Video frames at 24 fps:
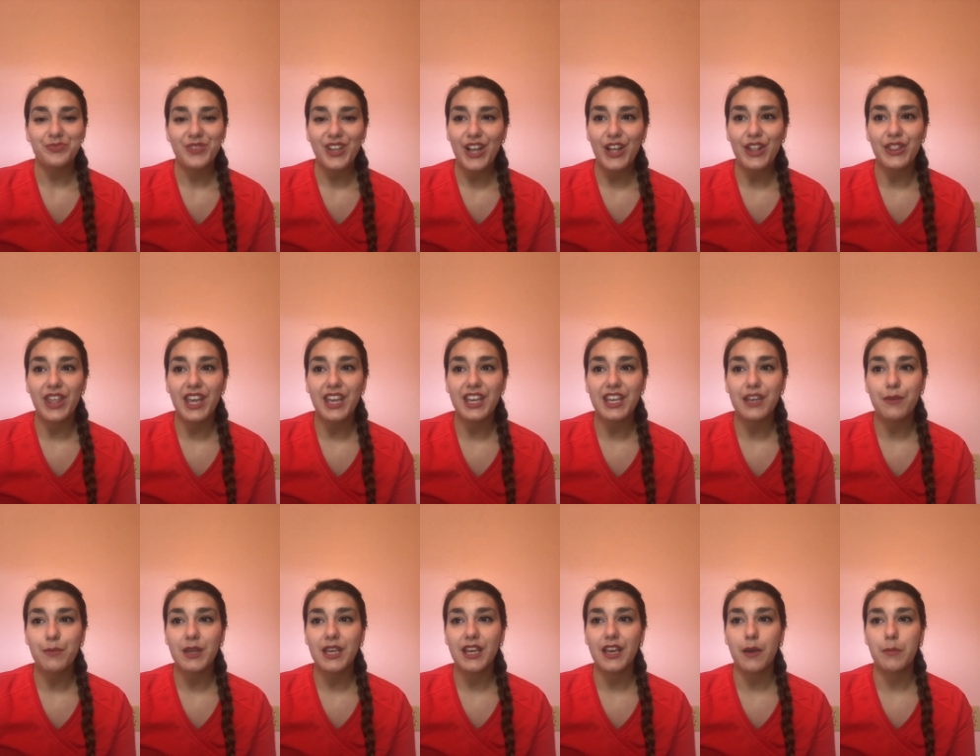They can
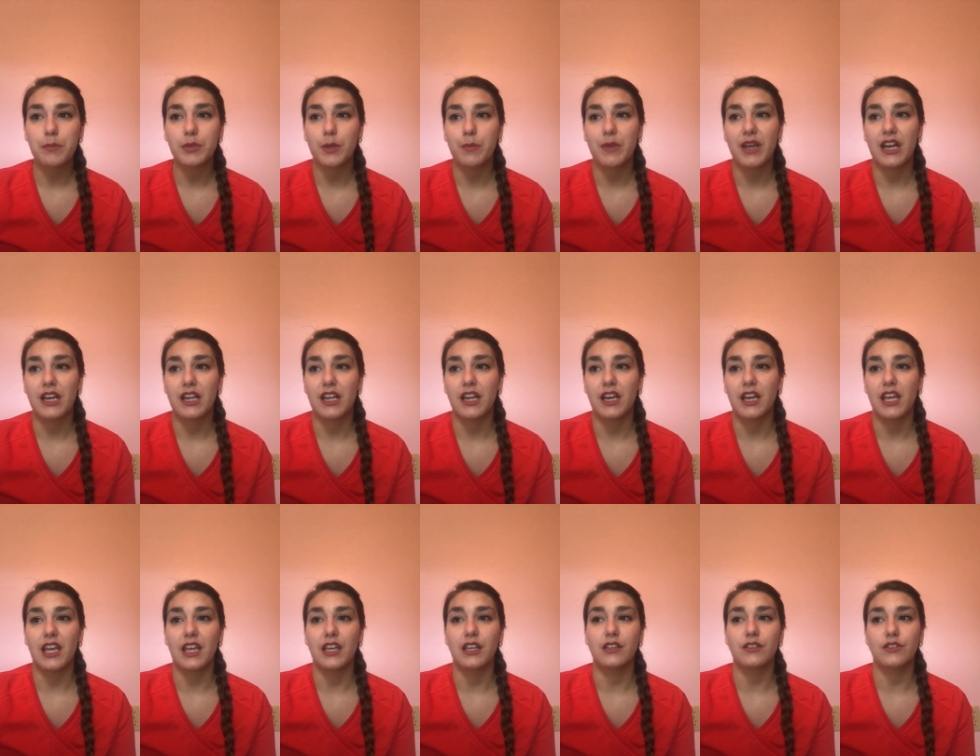be implemented
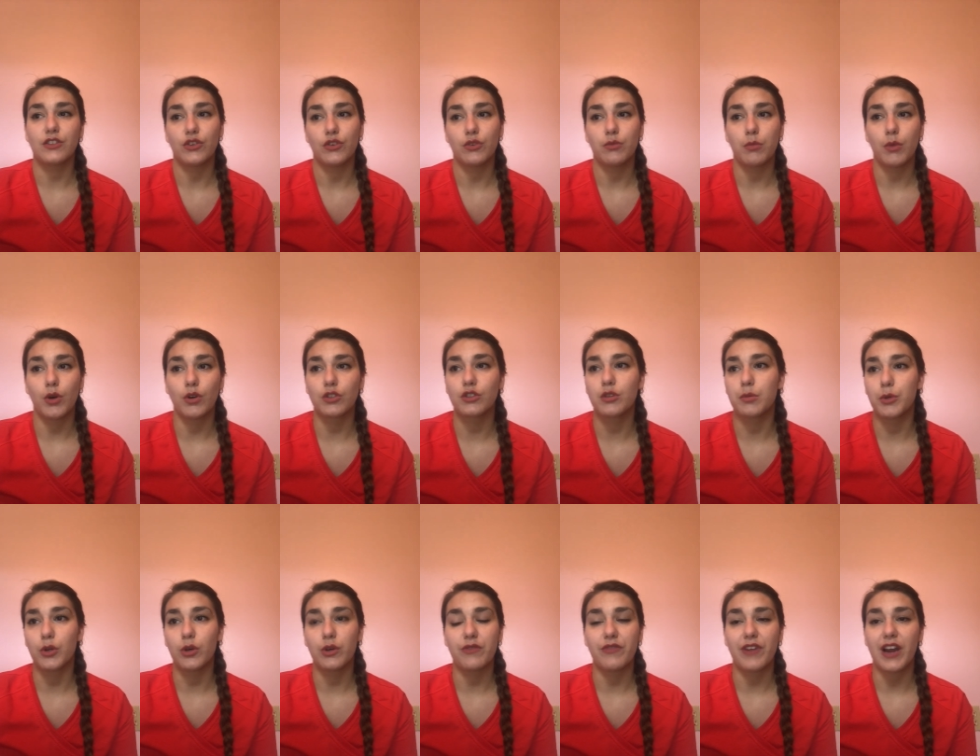into
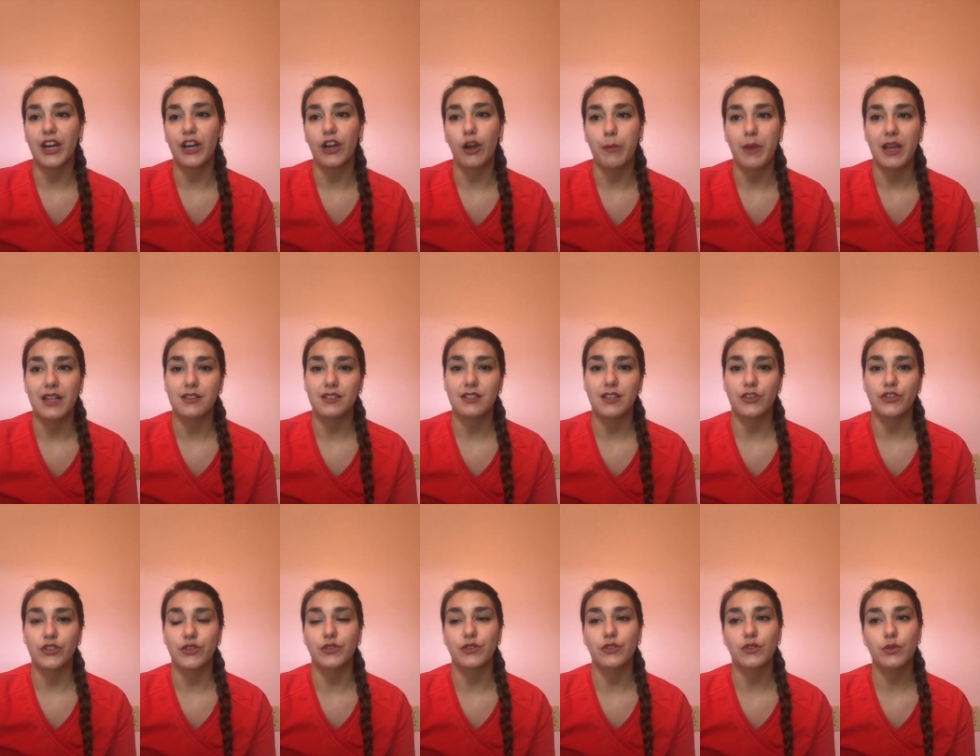multiple environments
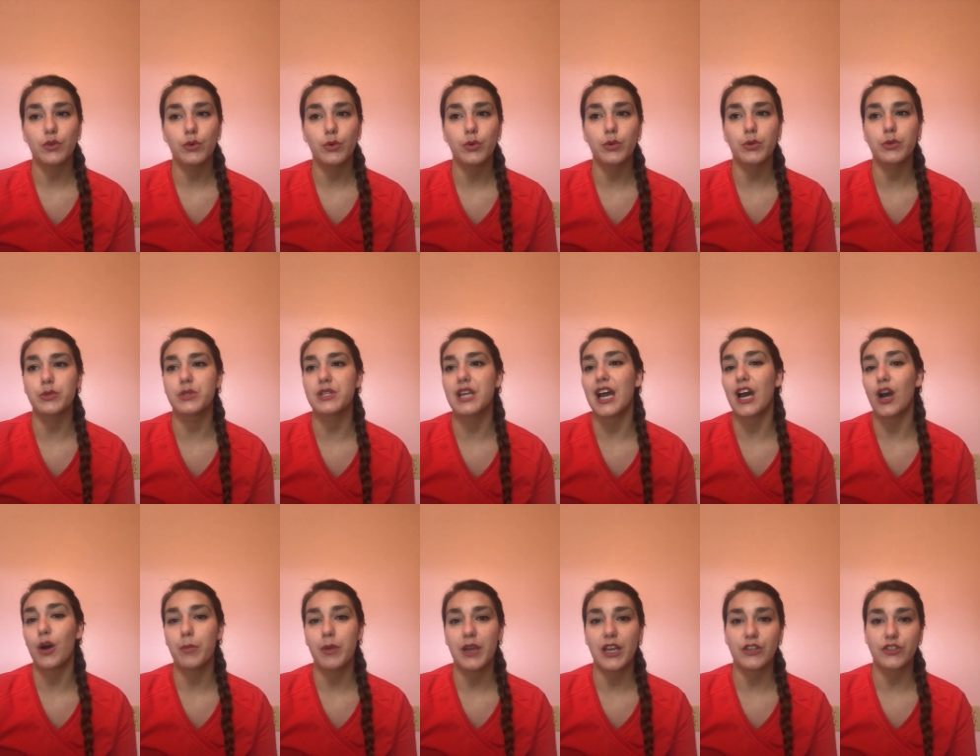such as schools,
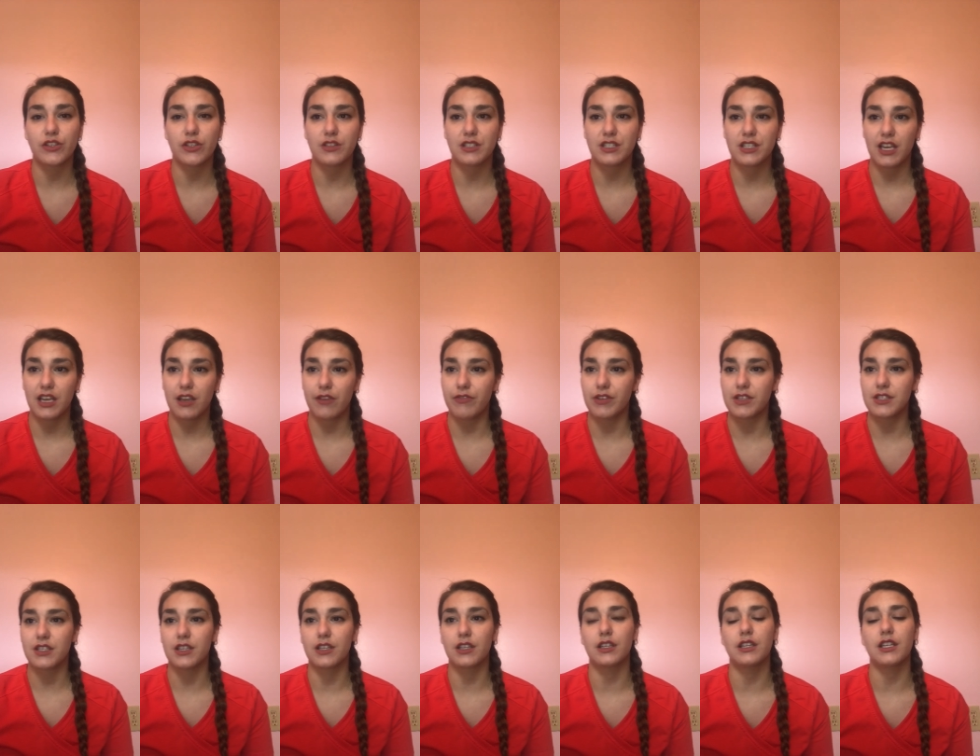outpatient psych
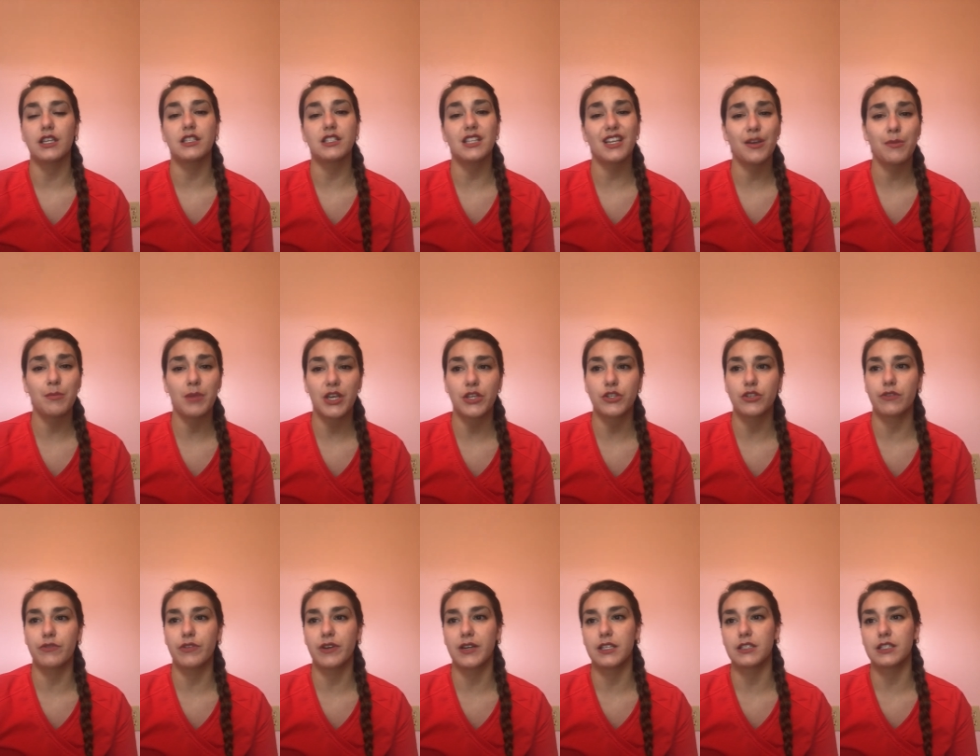facilities,
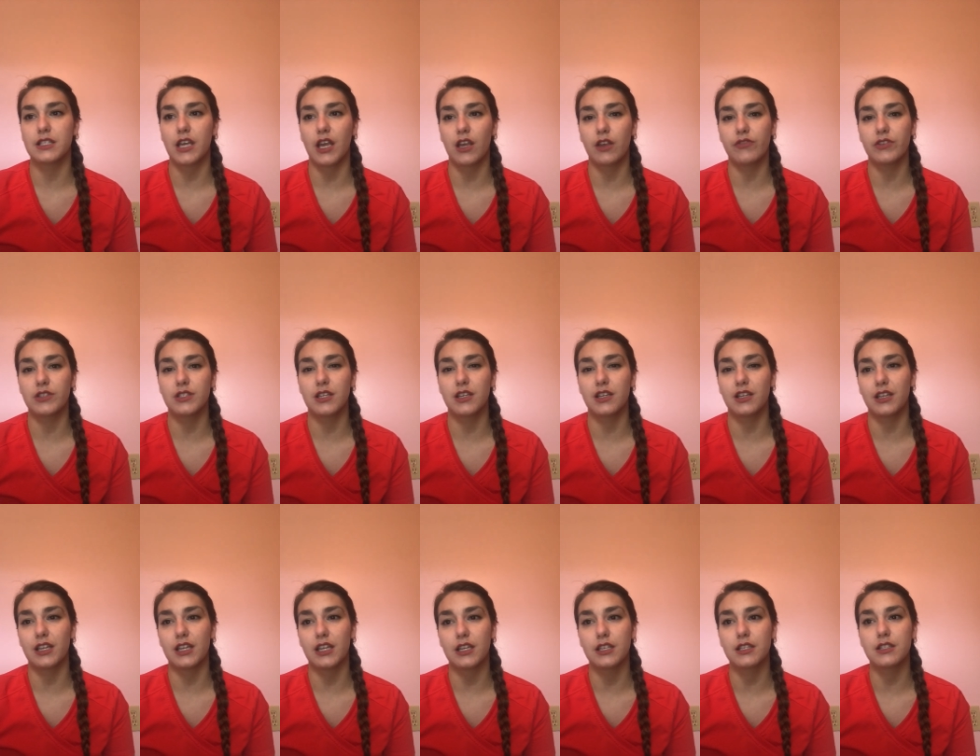inpatient psych
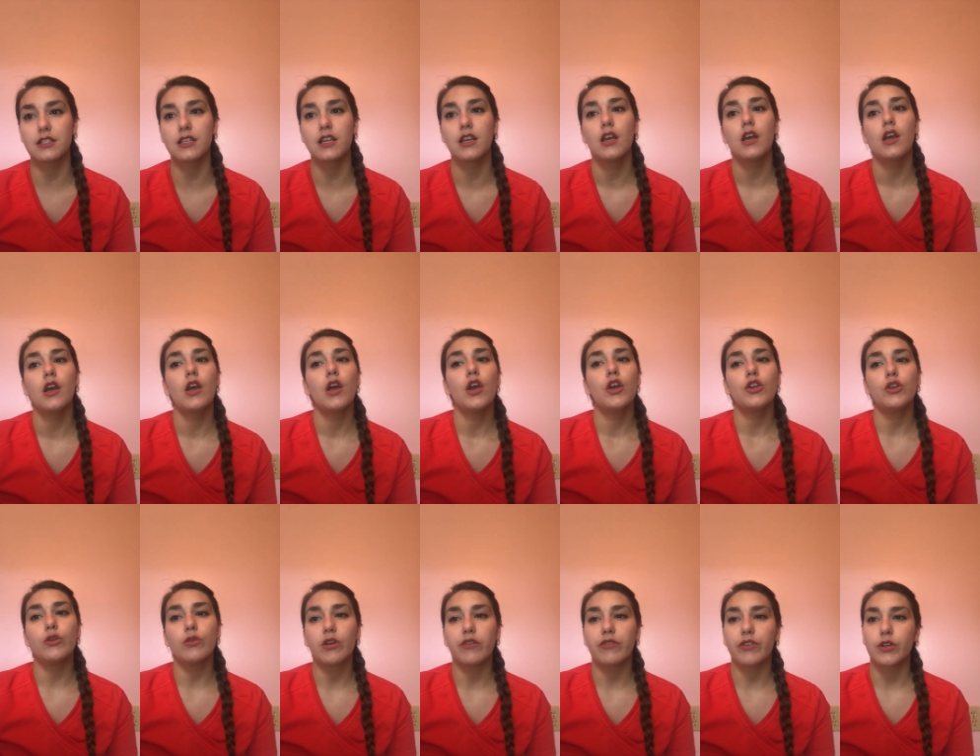facilities,
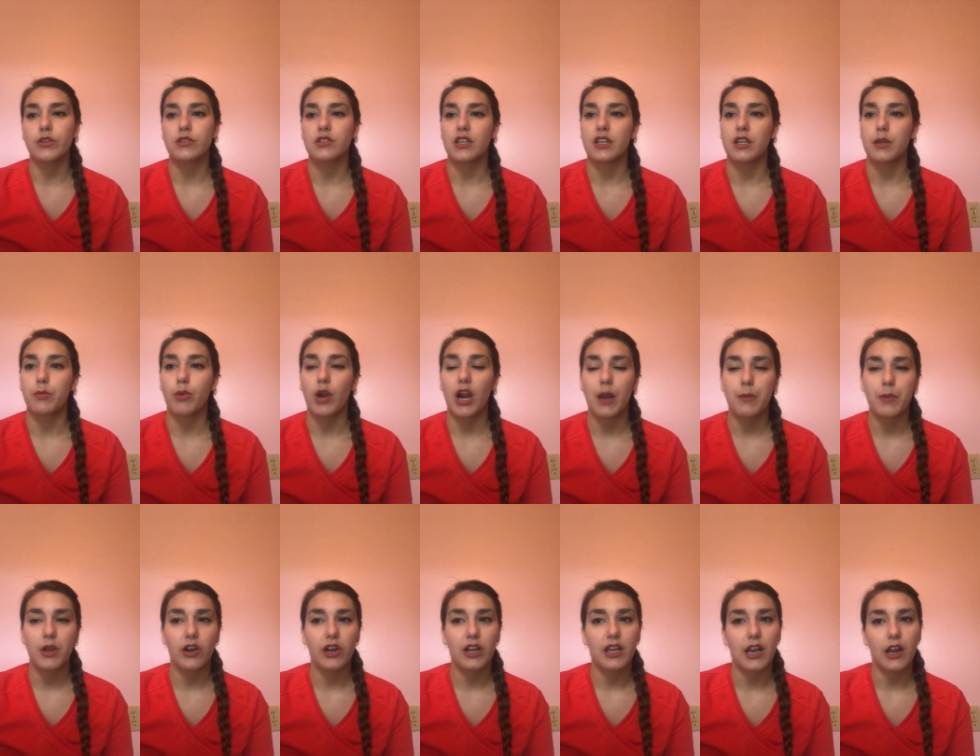university,
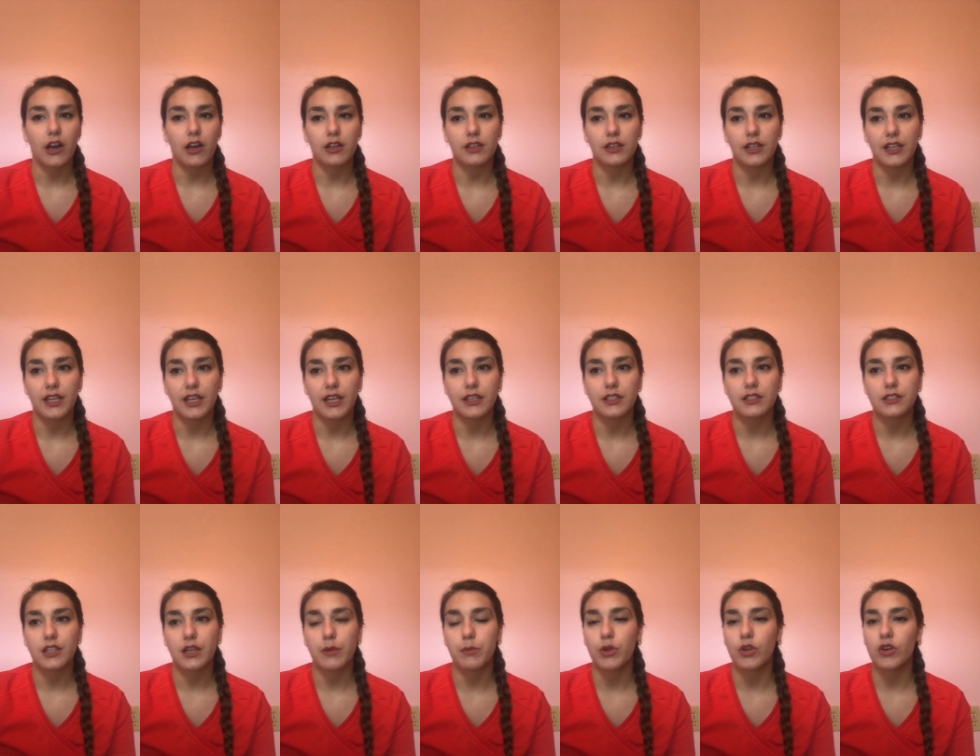primary care clinics,
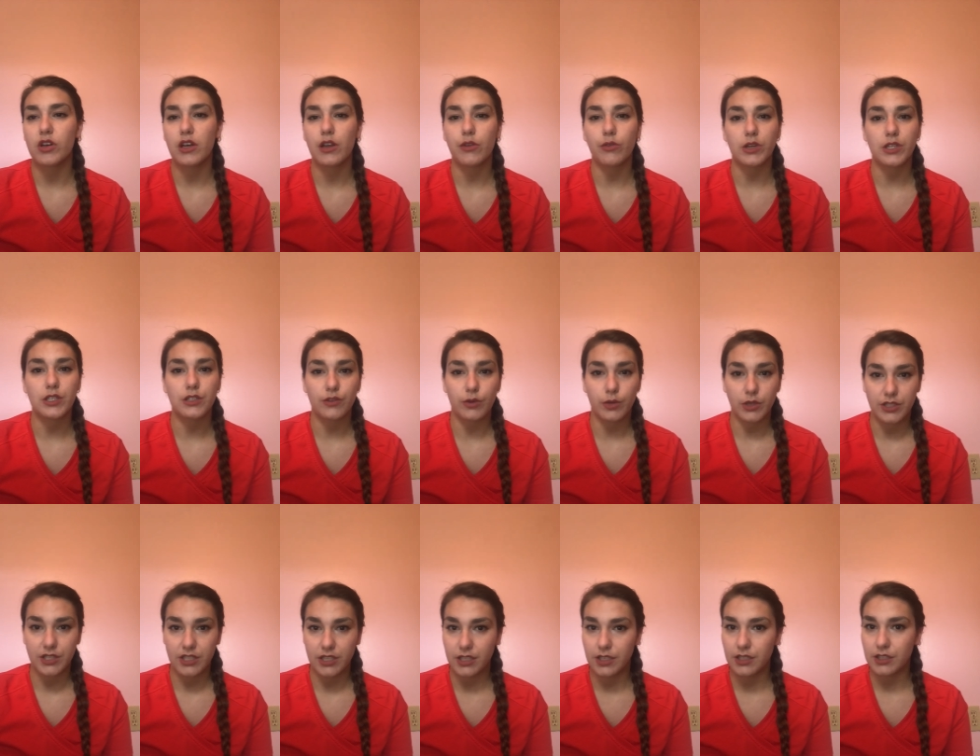community
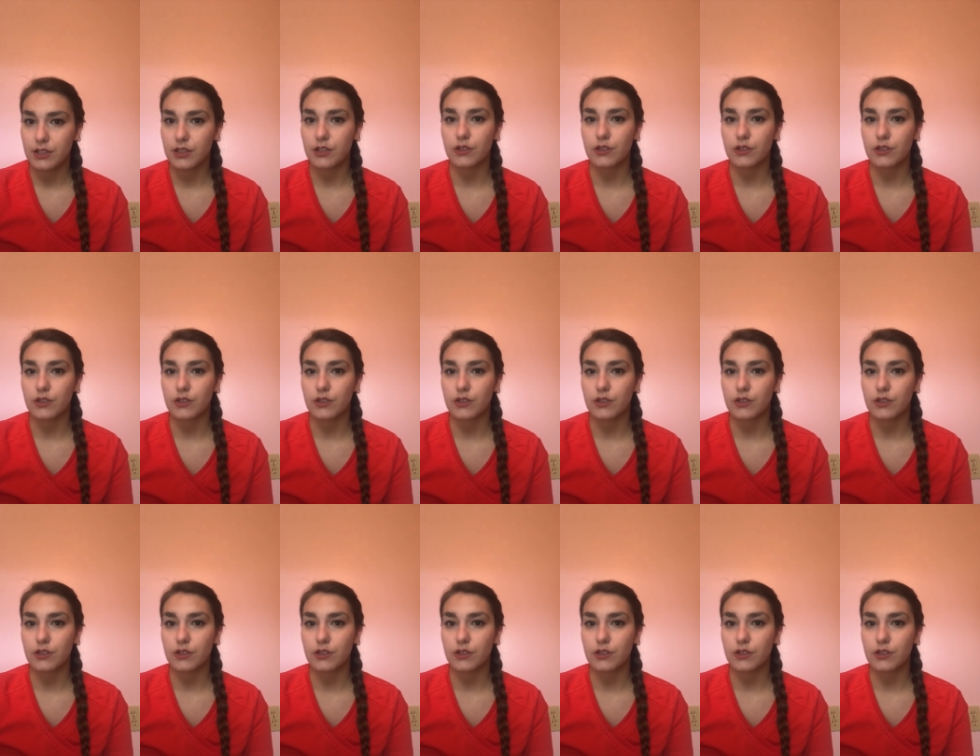resources.